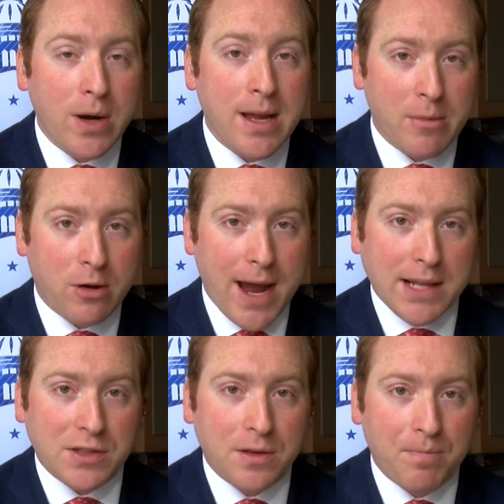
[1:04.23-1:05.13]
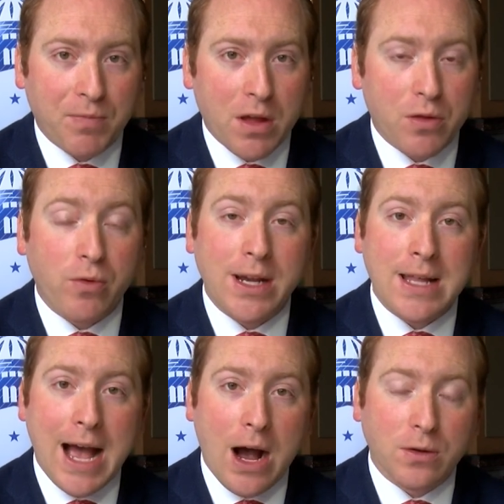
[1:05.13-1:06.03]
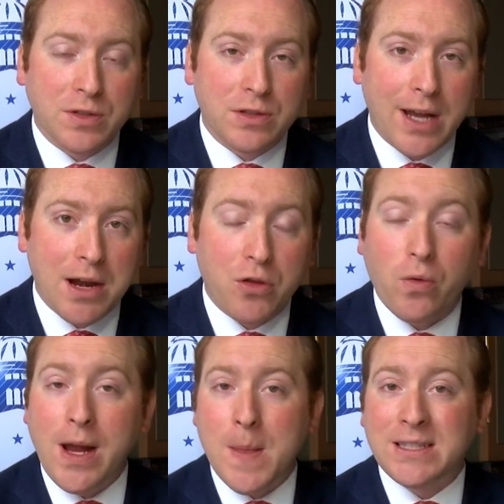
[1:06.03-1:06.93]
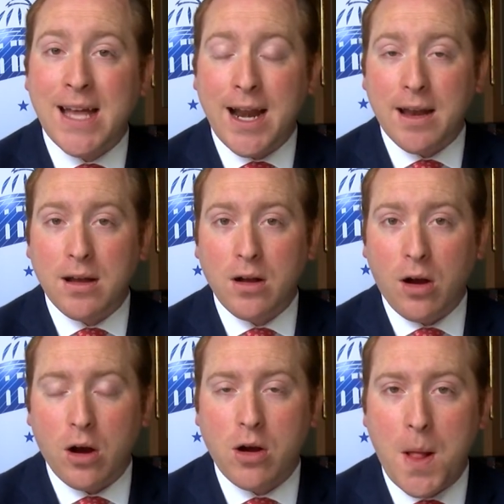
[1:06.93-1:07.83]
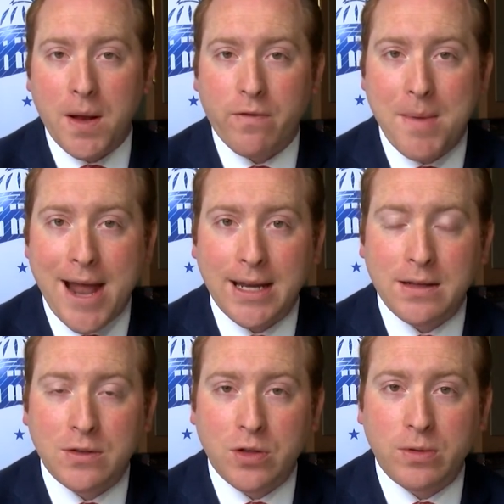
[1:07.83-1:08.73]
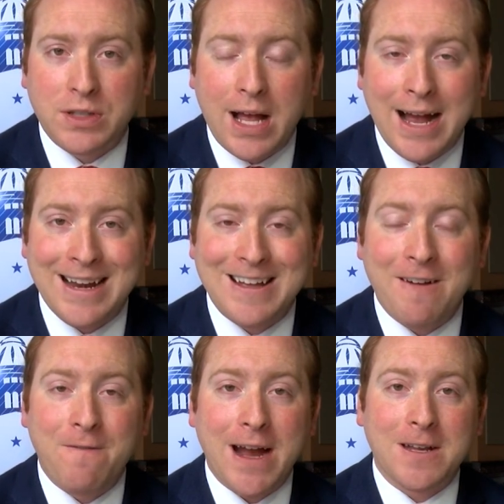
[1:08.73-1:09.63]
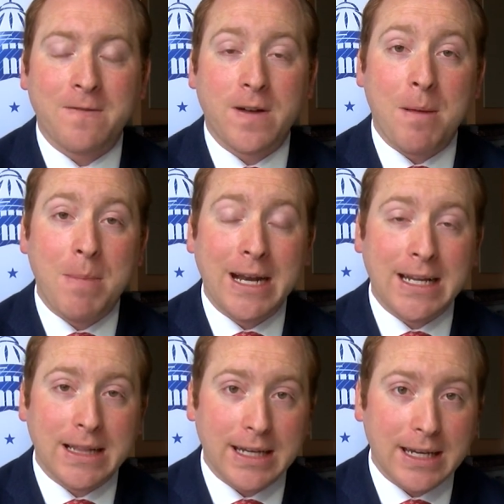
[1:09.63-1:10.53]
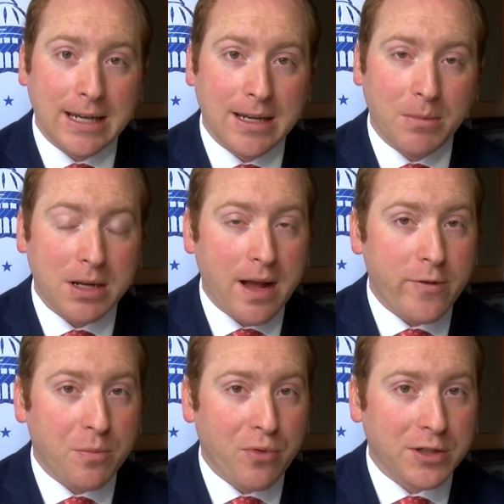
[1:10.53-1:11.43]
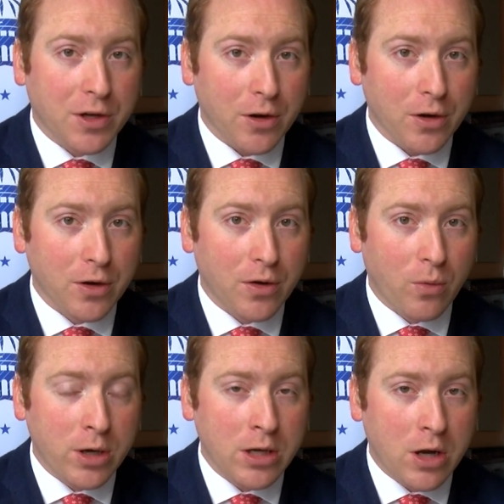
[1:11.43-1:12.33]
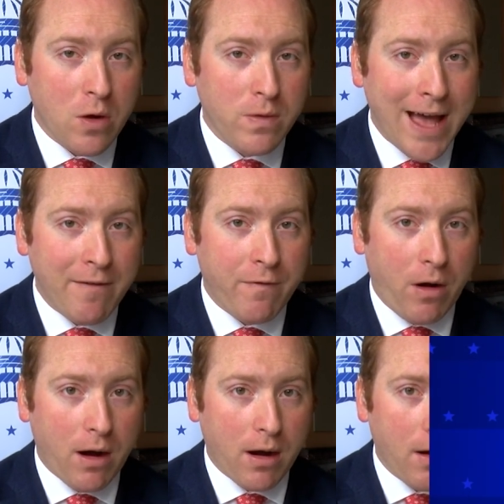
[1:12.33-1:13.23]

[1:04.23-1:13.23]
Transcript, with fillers: Democrats, three in the House and three in the Senate, are calling for Madigan to resign effective immediately. But Governor Pritzker wouldn't go that far.